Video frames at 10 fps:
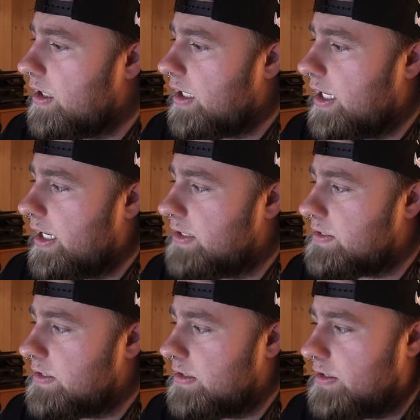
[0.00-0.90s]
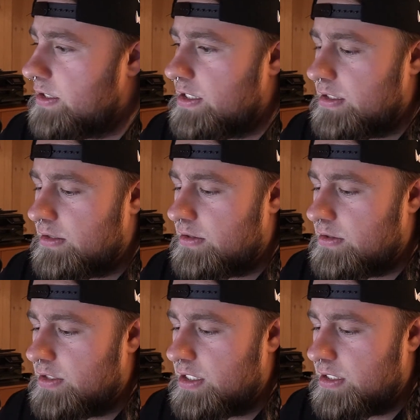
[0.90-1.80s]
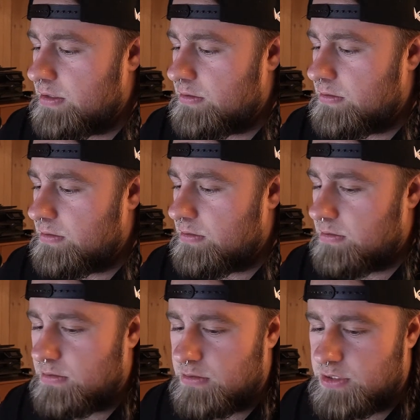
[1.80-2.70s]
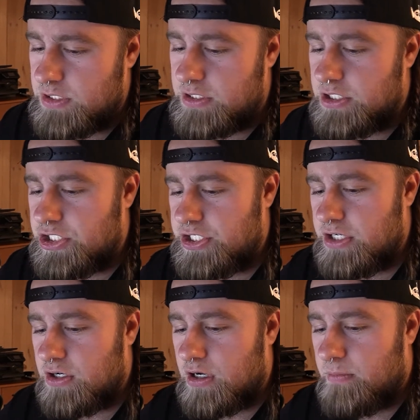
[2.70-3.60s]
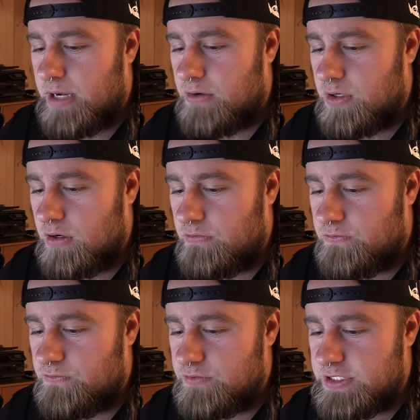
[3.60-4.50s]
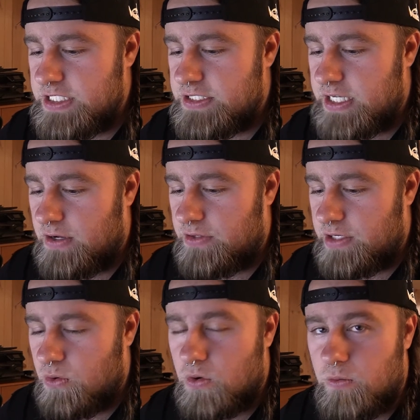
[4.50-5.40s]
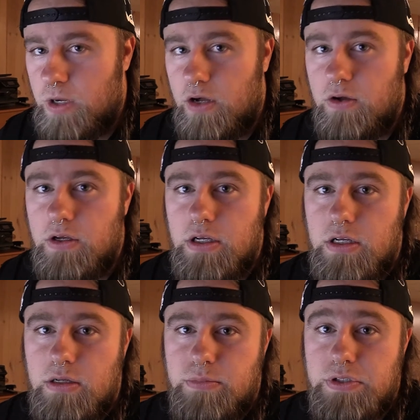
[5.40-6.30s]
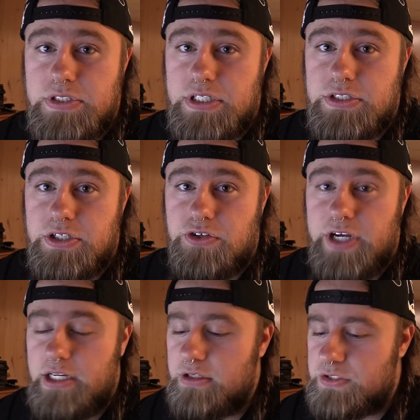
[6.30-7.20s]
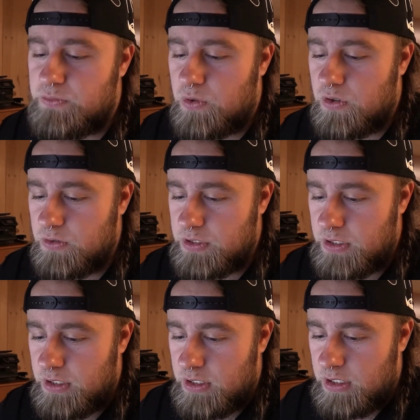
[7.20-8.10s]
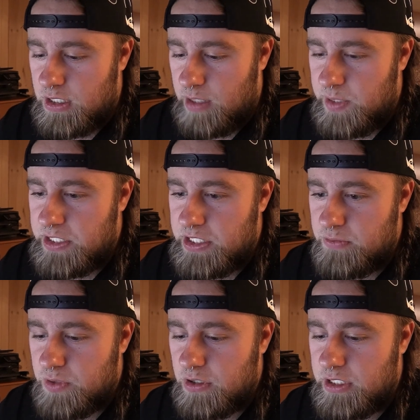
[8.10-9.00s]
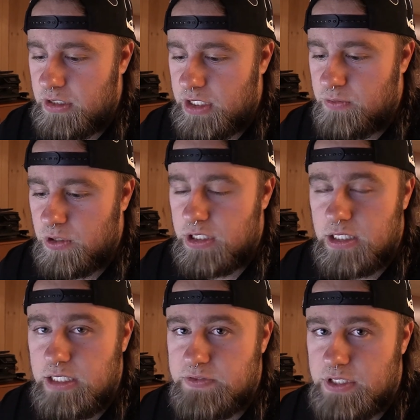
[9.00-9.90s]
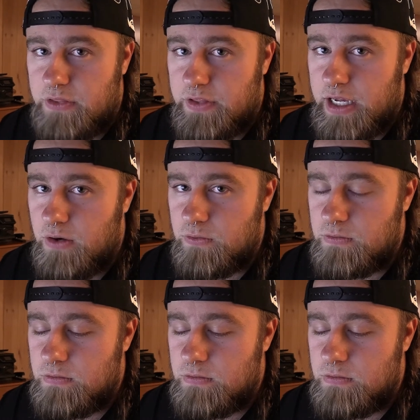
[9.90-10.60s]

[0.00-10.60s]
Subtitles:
And the just the sheer amount of detail that Orwell puts into creating this world, I mean, he really leaves nothing out.